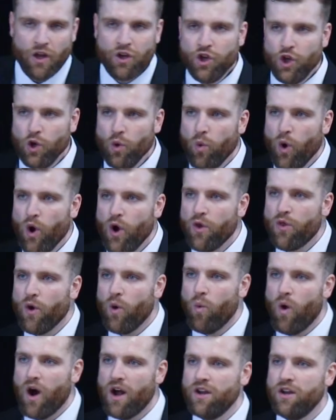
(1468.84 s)
you were
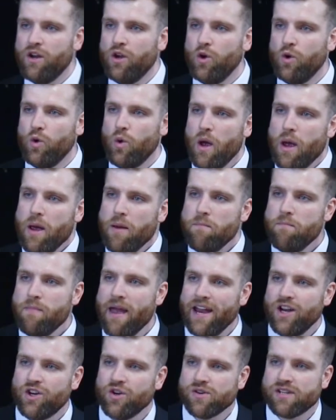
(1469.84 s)
the one who
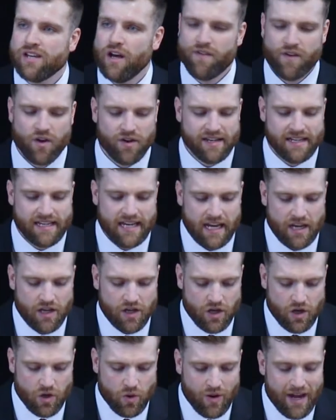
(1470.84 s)
made yourself
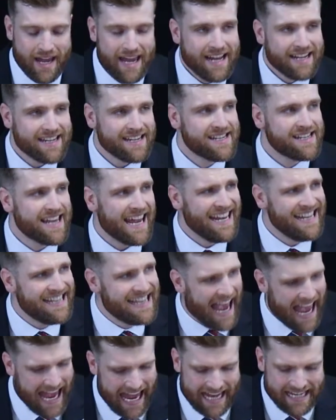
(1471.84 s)
continue to stay
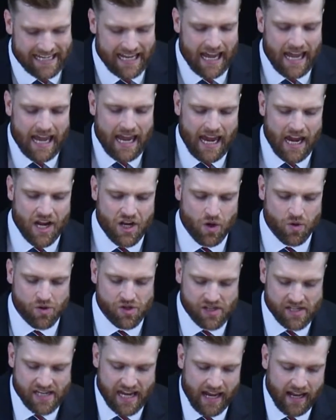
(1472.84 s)
dead in your
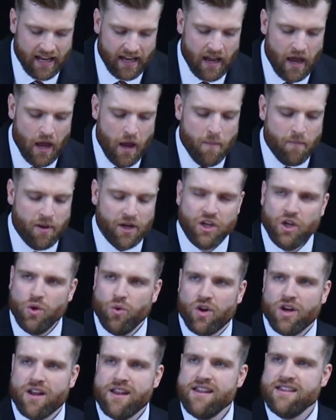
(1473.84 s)
sin, but
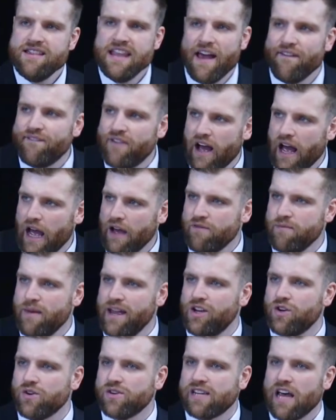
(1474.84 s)
you could never have
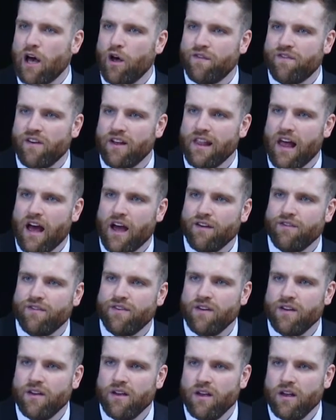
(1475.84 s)
made yourself
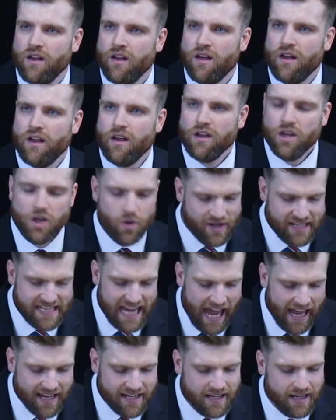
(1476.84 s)
alive. You were
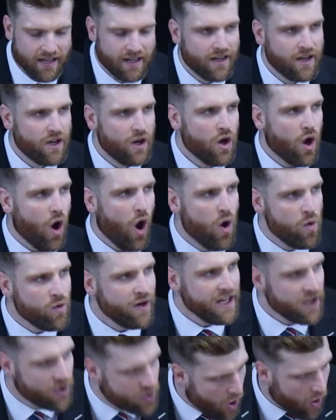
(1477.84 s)
dead.
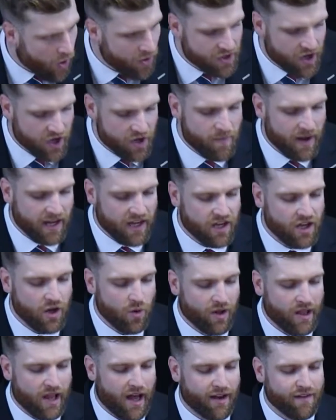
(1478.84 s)
Only God could make
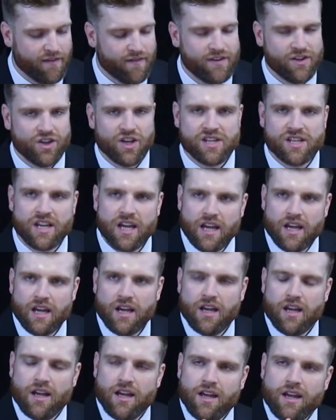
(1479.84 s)
you alive. Just,
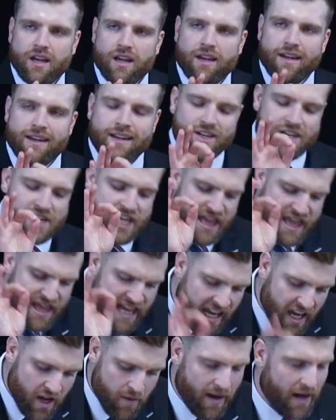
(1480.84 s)
just
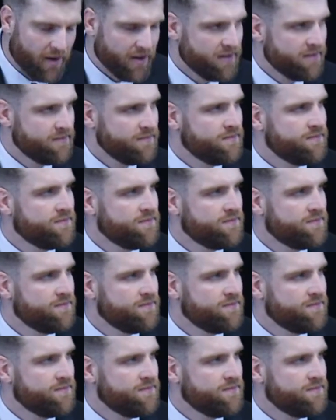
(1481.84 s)
think about it.